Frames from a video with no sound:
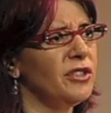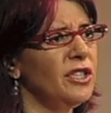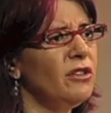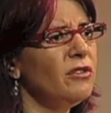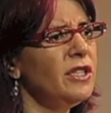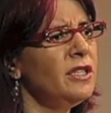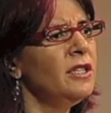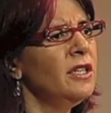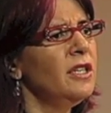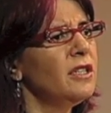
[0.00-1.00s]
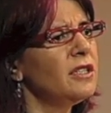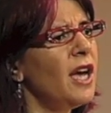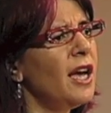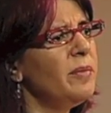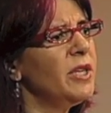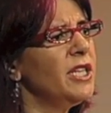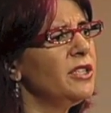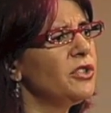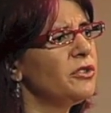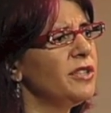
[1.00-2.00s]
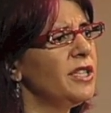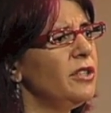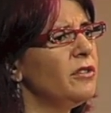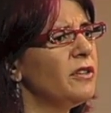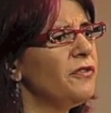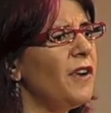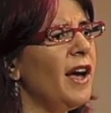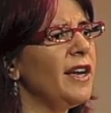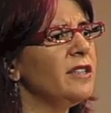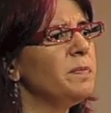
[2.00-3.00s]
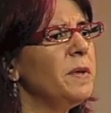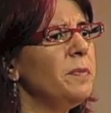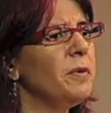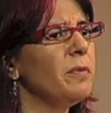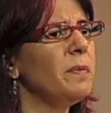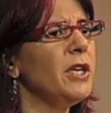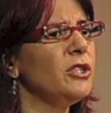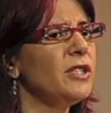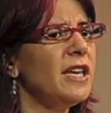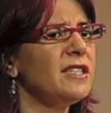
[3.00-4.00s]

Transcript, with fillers: The only time in history that you can find people being as